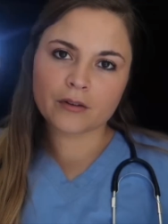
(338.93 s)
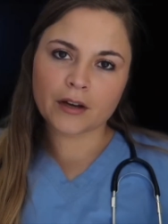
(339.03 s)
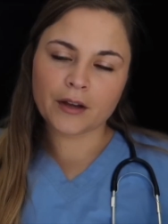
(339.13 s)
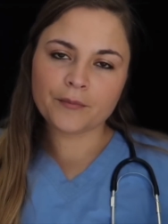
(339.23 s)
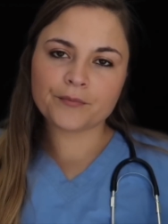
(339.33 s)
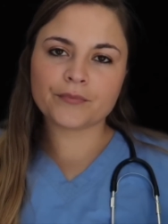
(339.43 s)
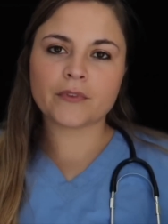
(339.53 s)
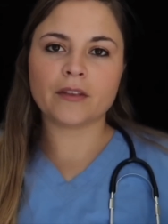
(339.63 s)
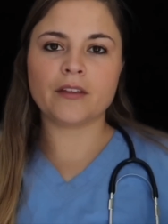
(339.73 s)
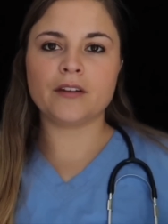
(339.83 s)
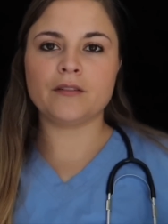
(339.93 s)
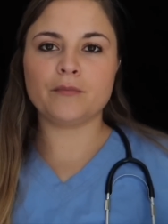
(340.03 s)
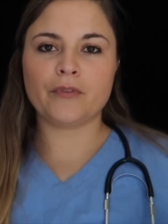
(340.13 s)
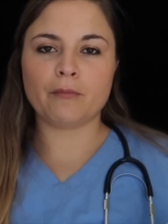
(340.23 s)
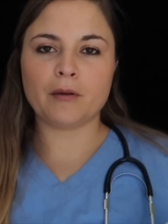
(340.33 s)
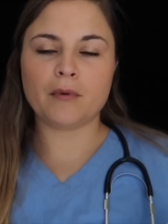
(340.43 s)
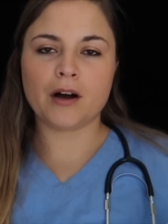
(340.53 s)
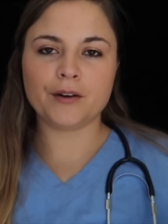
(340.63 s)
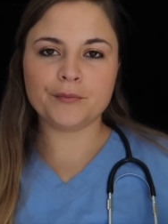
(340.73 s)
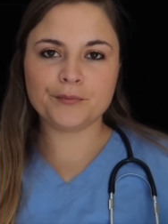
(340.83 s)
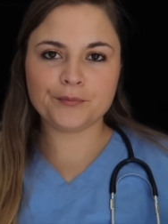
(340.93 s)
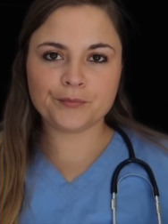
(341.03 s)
Okay, and then from the bottom,